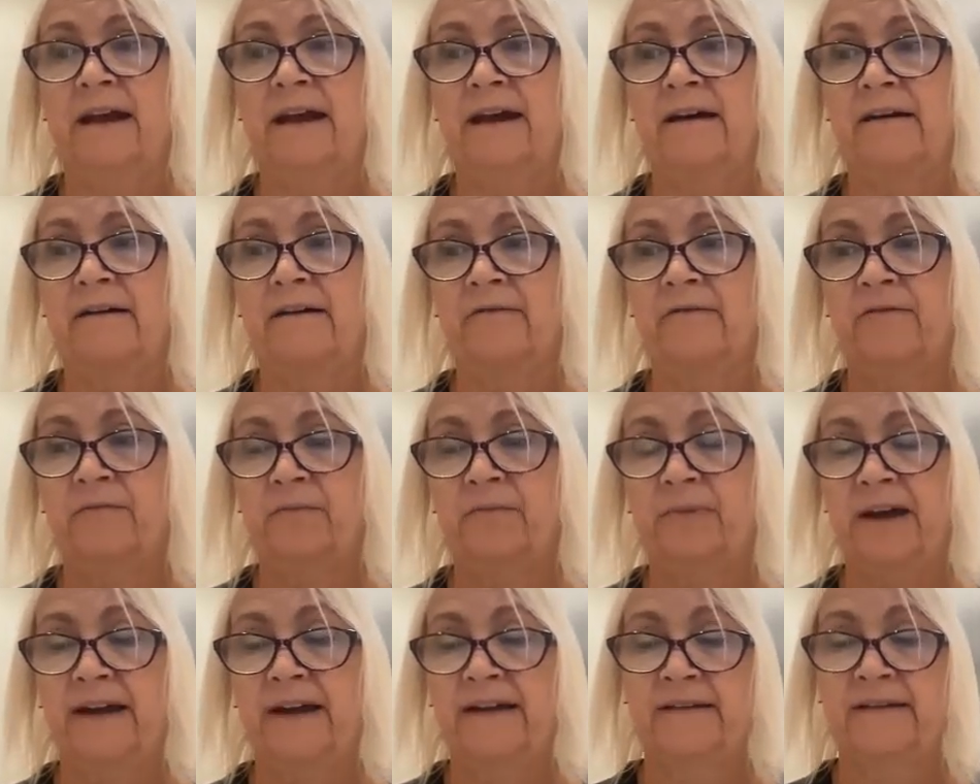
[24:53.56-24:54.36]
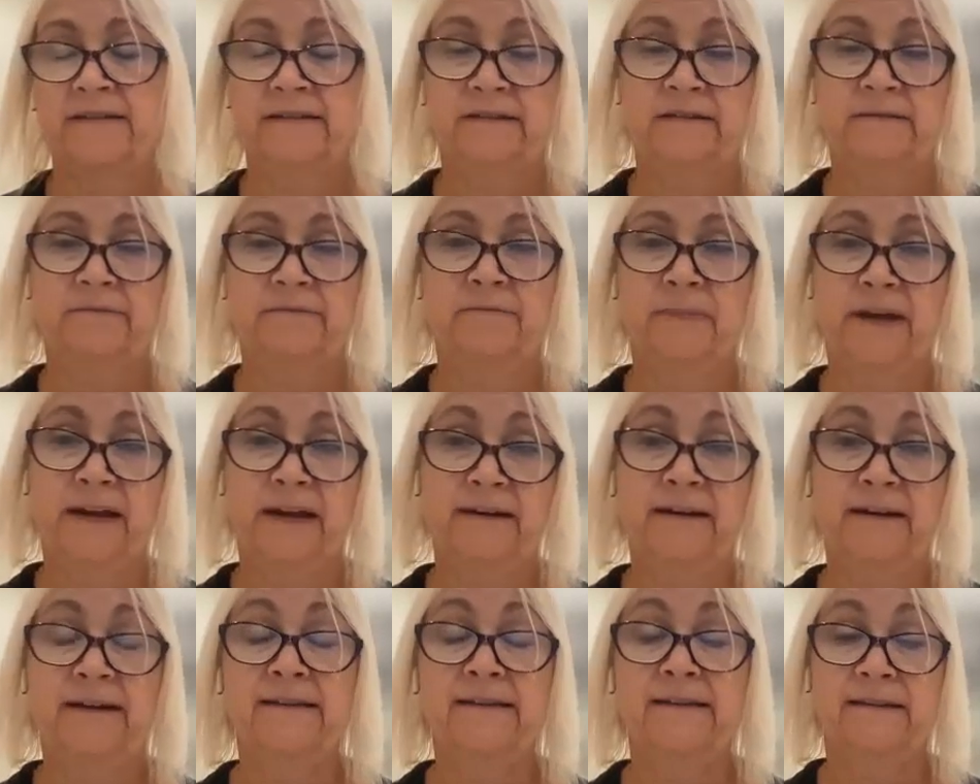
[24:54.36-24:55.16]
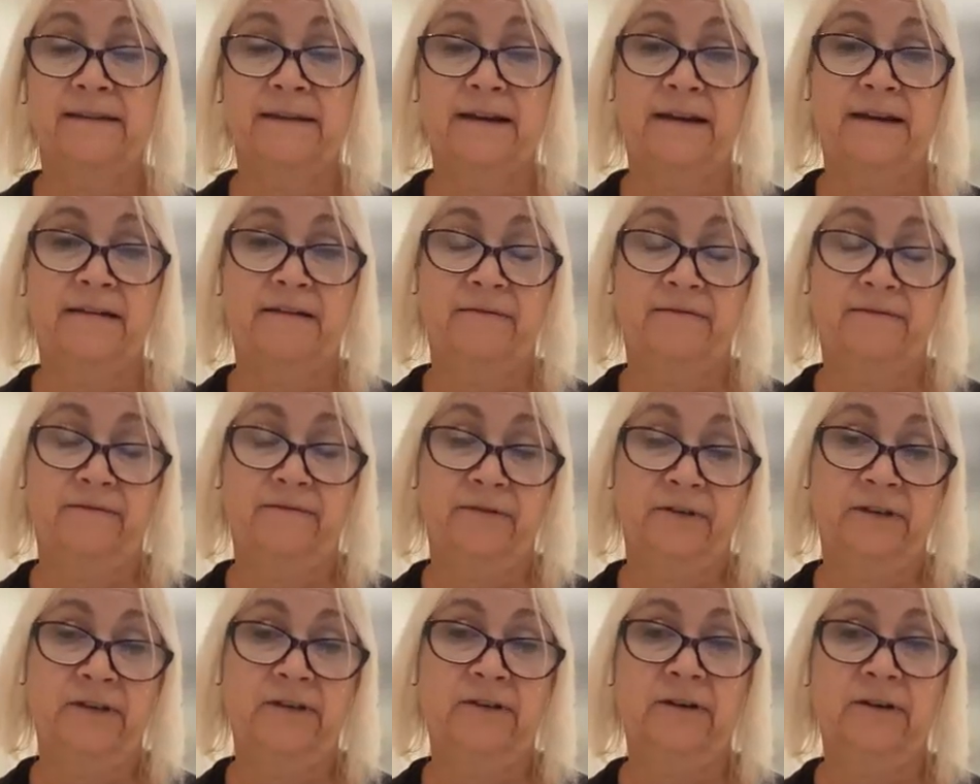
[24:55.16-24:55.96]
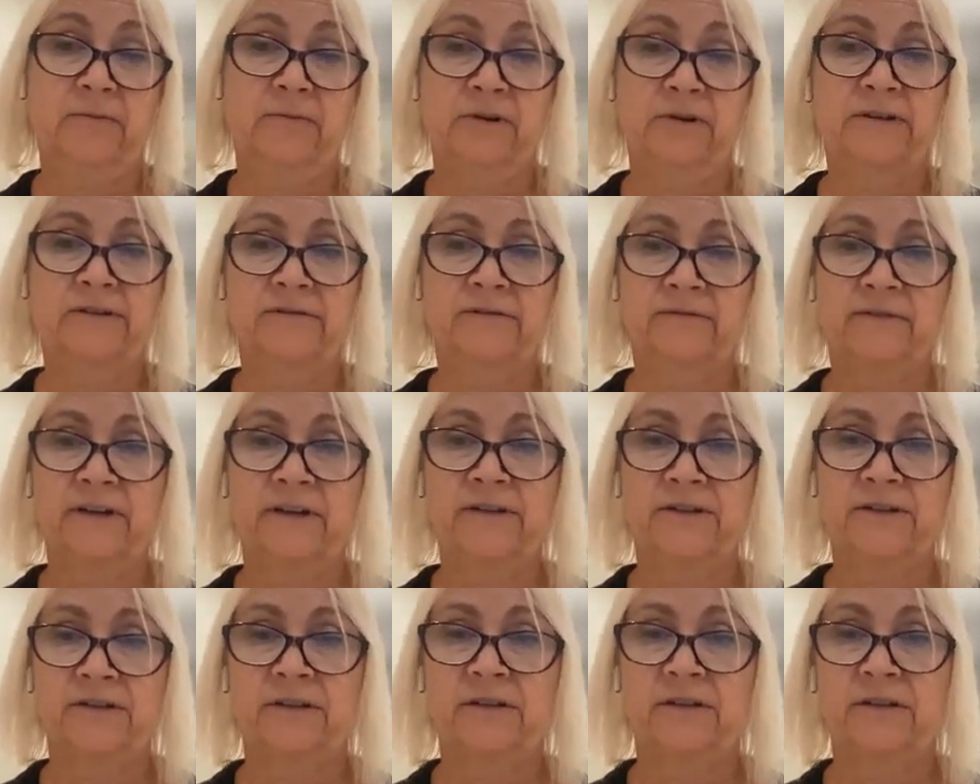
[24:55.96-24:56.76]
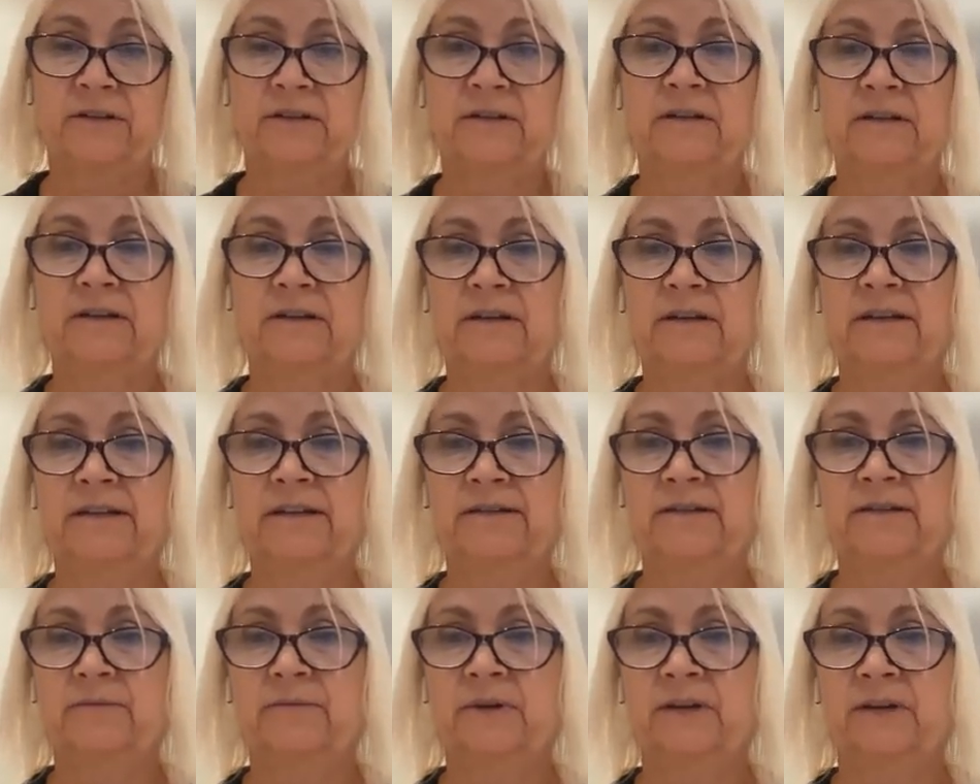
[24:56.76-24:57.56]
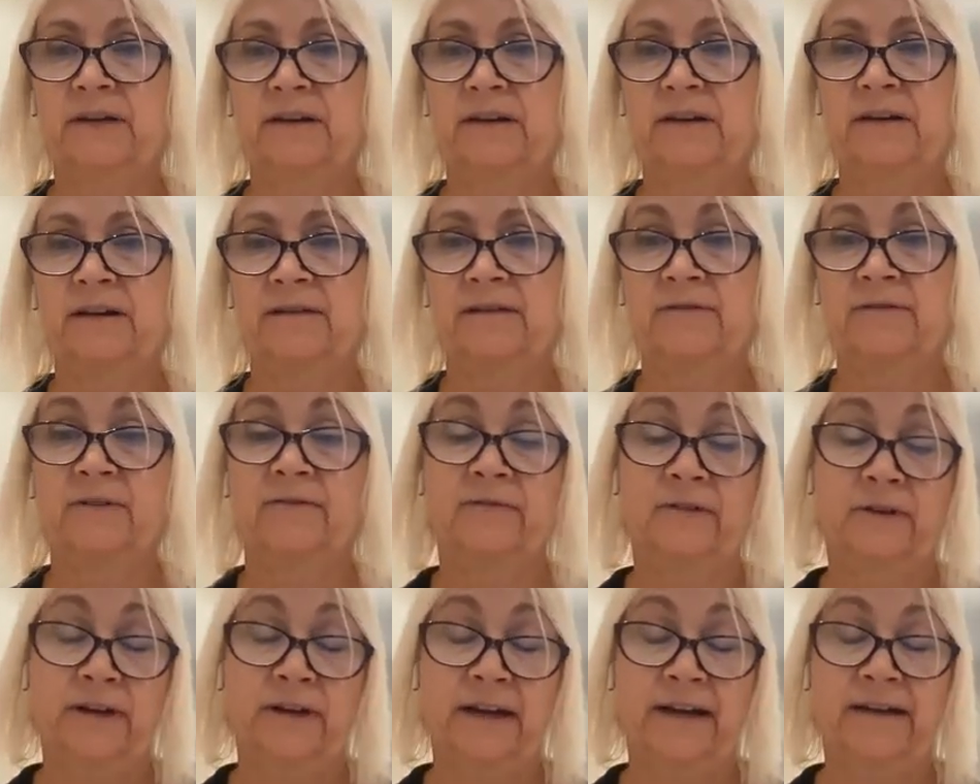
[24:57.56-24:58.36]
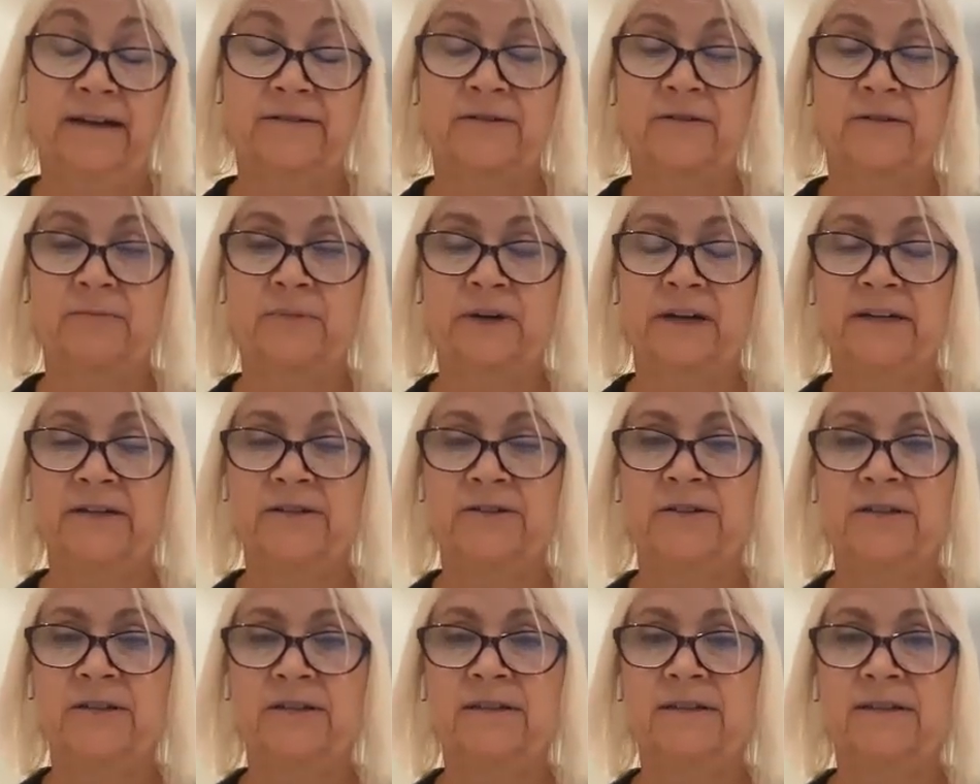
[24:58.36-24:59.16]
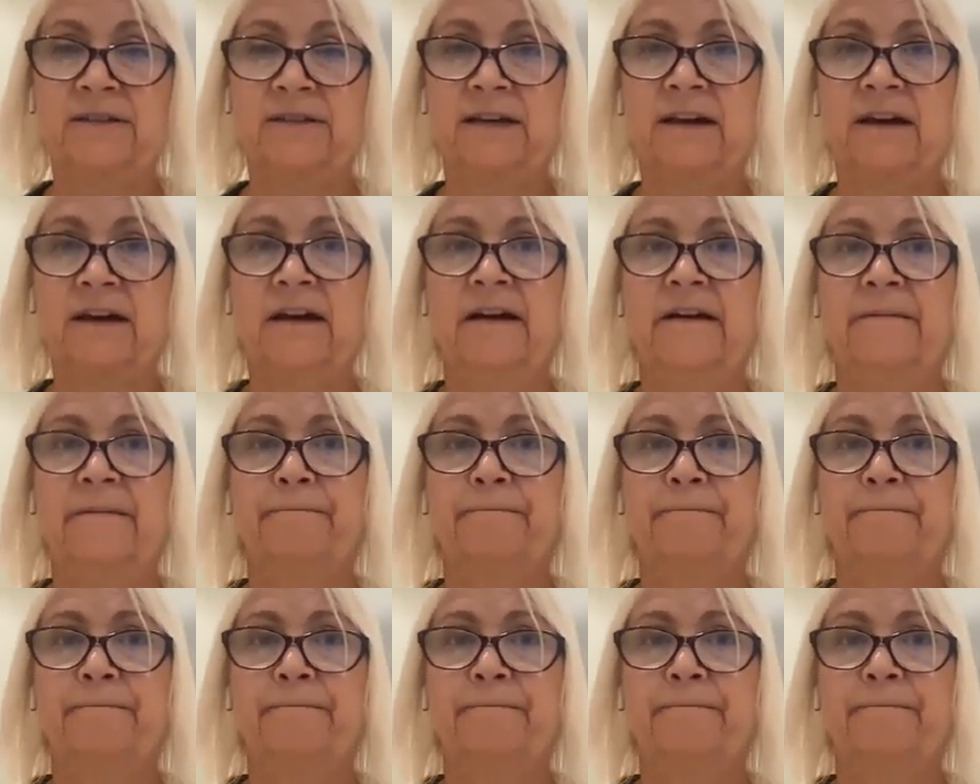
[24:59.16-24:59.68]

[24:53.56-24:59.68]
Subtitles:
have passed mandates that fertility preservation needs to be covered for cancer patients.